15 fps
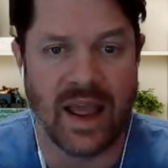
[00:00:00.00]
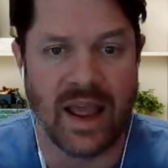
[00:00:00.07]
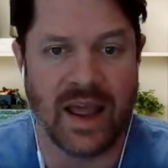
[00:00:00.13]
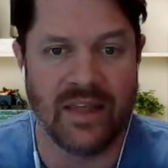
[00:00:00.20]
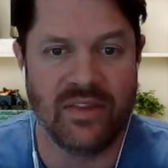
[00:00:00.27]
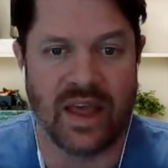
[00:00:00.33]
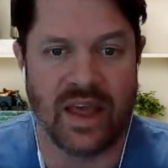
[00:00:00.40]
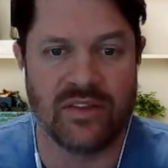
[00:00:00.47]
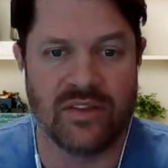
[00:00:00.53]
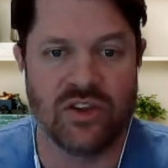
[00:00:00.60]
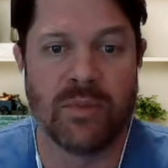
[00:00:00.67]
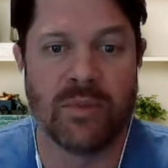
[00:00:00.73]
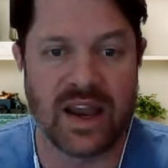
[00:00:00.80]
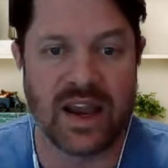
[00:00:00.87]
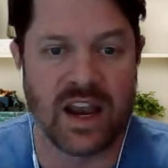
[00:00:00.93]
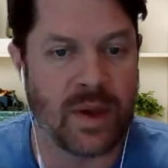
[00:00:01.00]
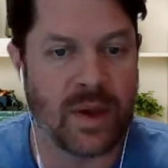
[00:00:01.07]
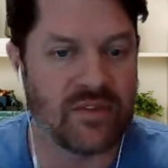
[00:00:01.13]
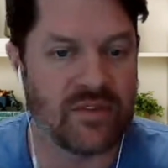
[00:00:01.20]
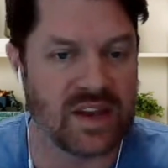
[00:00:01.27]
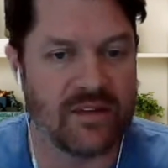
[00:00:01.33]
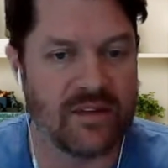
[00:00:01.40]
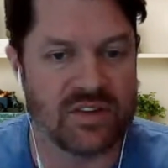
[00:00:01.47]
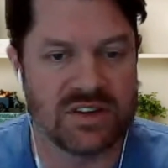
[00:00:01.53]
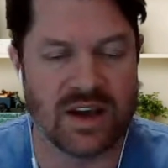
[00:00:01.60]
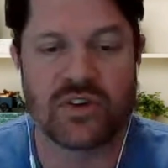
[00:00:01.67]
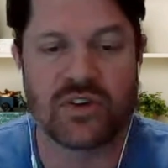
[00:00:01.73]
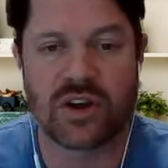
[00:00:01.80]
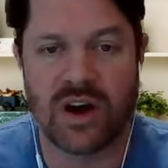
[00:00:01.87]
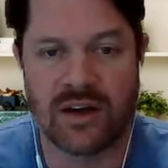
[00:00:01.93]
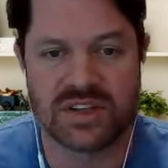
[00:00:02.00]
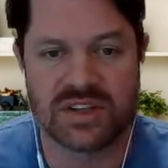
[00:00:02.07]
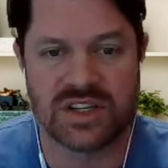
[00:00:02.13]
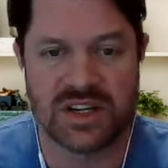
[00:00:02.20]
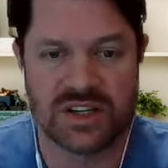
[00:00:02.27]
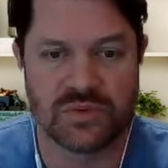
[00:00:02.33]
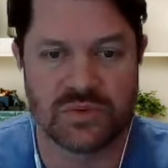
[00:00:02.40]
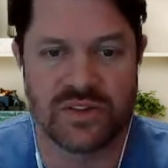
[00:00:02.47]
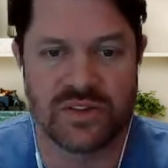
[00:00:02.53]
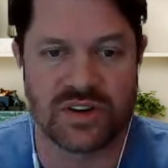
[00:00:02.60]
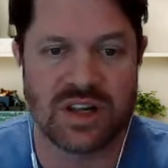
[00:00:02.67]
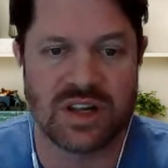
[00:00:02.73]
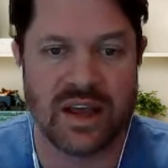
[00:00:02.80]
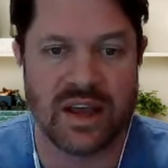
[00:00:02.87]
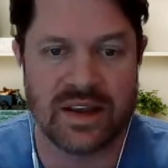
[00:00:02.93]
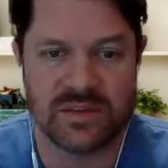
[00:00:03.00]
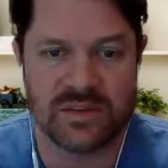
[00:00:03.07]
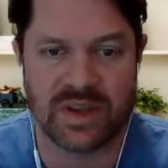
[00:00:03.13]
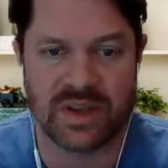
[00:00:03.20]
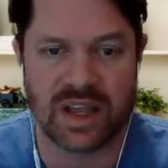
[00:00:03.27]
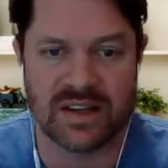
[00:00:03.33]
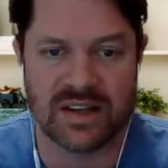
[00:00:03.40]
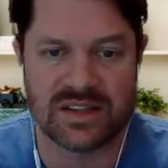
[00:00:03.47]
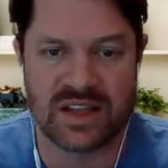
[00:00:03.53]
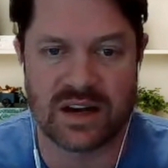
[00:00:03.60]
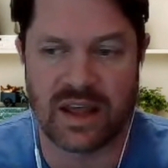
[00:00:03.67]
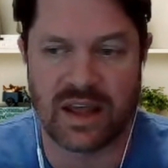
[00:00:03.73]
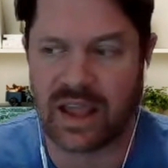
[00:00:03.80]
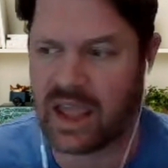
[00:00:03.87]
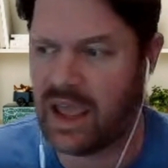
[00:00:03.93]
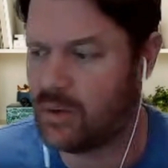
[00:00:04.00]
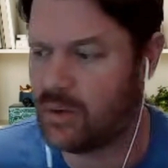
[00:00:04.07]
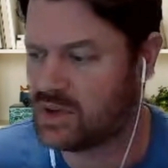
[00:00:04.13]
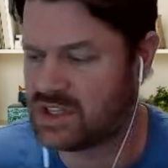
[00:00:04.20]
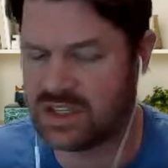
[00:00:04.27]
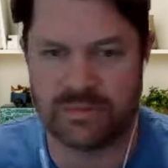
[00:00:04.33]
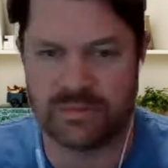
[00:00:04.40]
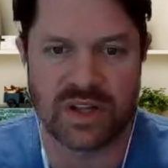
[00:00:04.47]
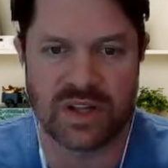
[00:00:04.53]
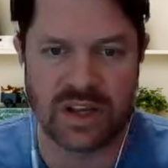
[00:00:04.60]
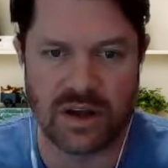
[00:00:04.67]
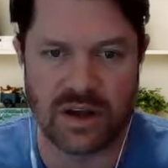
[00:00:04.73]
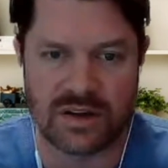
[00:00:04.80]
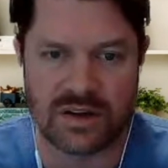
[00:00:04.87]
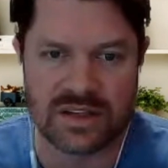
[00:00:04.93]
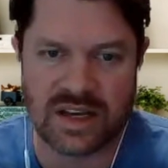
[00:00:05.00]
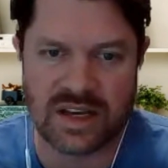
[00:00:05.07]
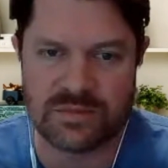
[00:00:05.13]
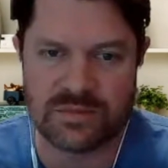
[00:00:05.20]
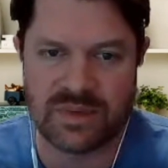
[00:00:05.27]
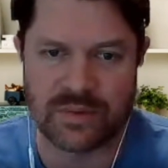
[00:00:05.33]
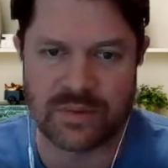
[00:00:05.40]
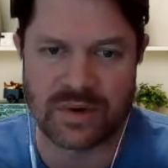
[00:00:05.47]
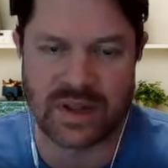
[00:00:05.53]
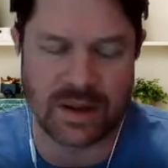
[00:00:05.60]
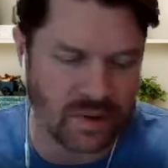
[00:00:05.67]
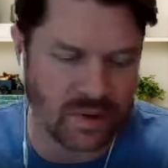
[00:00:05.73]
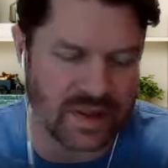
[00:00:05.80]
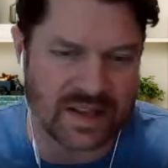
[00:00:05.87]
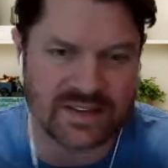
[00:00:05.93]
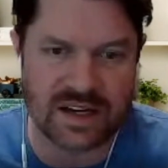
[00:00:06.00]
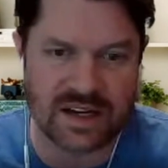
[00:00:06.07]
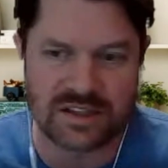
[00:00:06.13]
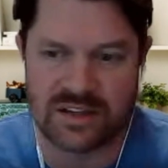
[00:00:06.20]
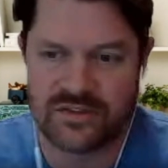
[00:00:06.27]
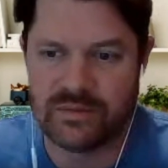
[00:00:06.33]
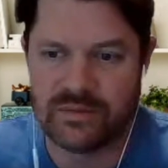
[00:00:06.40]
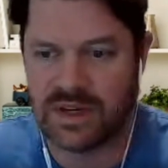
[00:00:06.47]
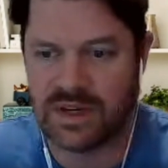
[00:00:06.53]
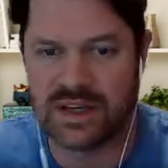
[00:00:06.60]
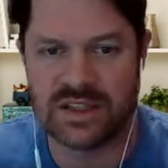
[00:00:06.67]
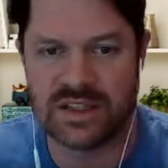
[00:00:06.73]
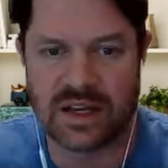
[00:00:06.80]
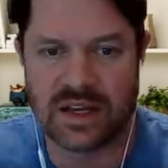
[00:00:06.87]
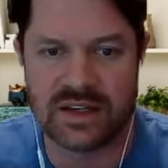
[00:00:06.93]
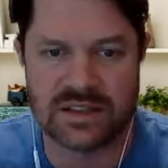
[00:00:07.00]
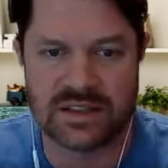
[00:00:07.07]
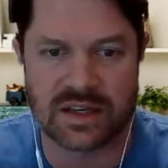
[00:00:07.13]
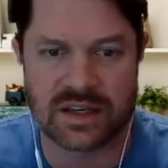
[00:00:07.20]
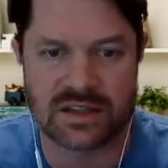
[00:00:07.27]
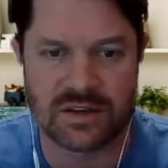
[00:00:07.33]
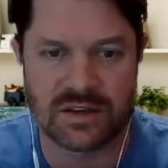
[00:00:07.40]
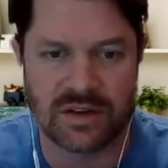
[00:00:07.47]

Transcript: And then you might end up having to have a tougher conversation with your clients because they're like, hey, what's this $1 million assessment? We're like, well, that's actually from 1996.